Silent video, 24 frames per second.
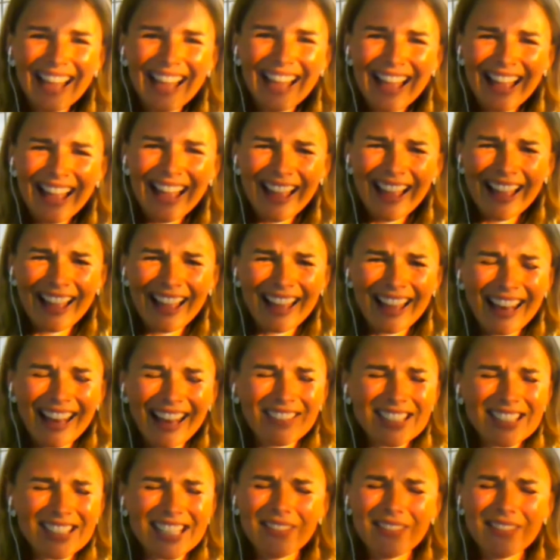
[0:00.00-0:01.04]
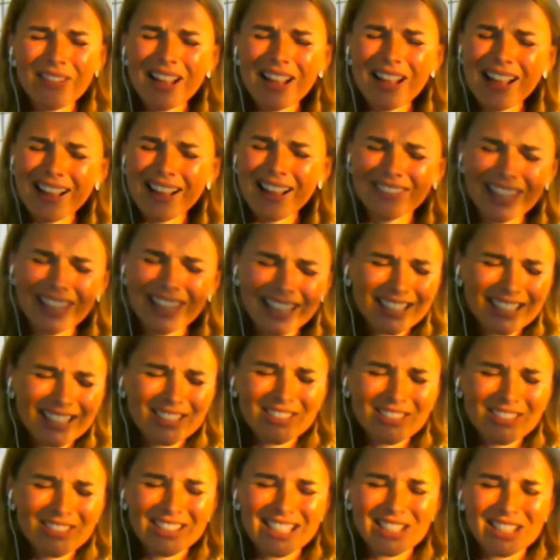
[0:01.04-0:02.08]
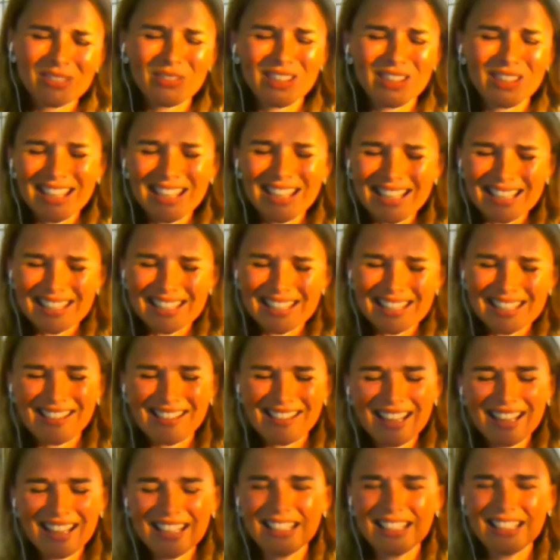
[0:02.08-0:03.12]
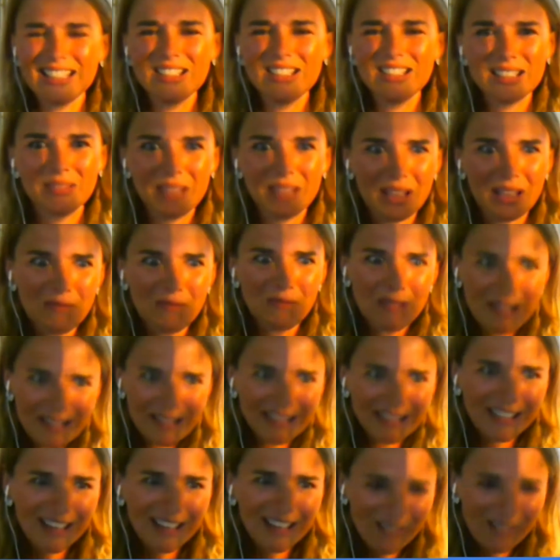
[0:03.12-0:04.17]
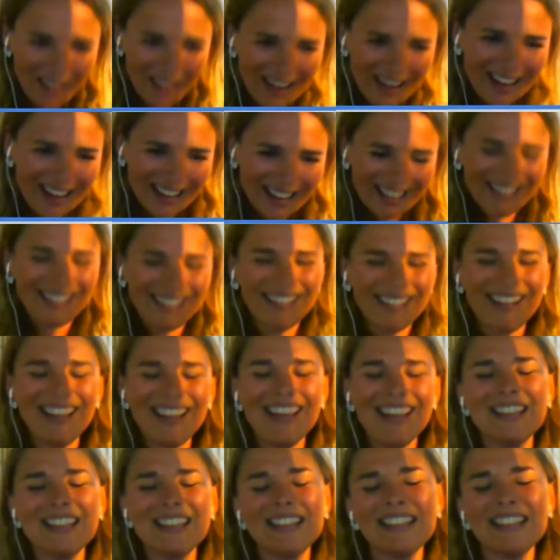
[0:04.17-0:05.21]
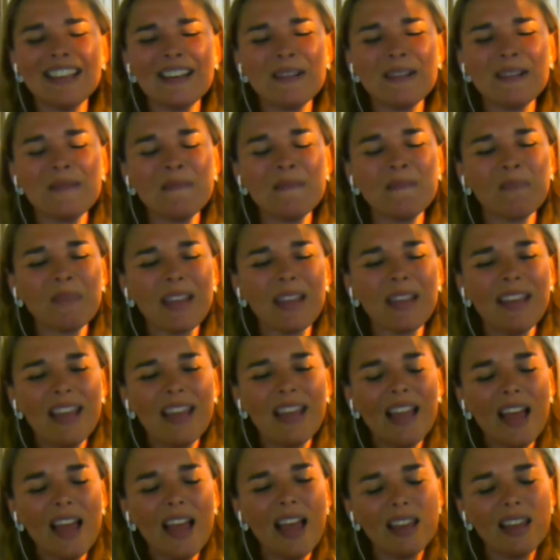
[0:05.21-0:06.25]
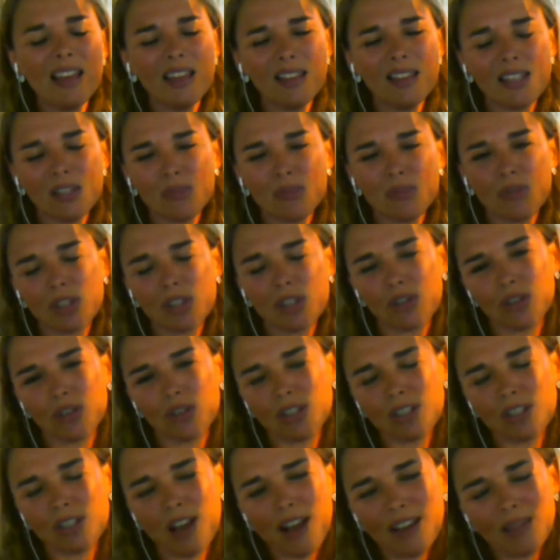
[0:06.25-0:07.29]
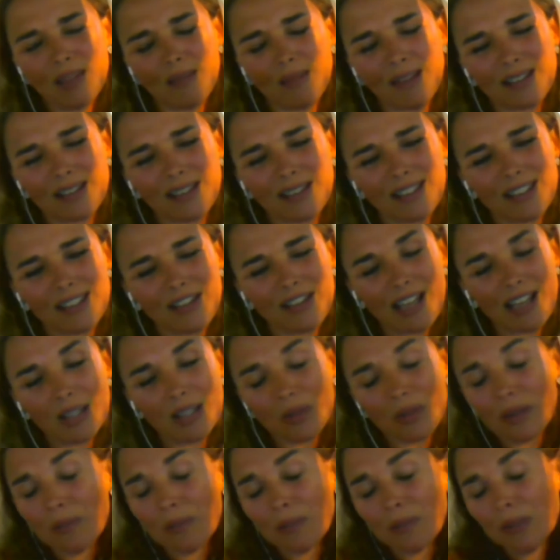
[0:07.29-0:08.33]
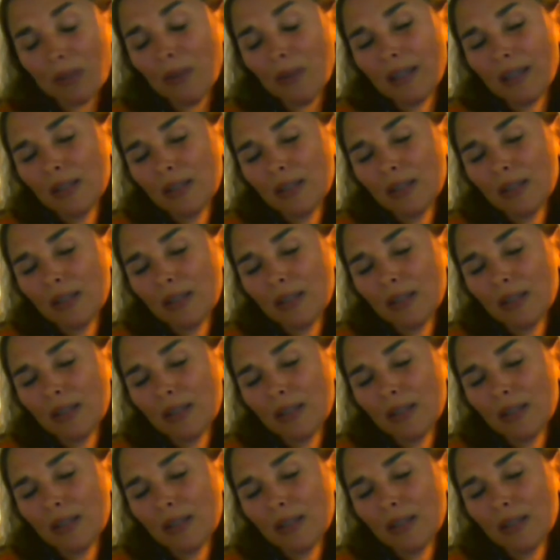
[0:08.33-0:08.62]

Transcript: Yeah, and I was yeah. like, wow, if they could do this for this, you know, I could do something really great here and um, and get this research documented. So that's what I'm doing.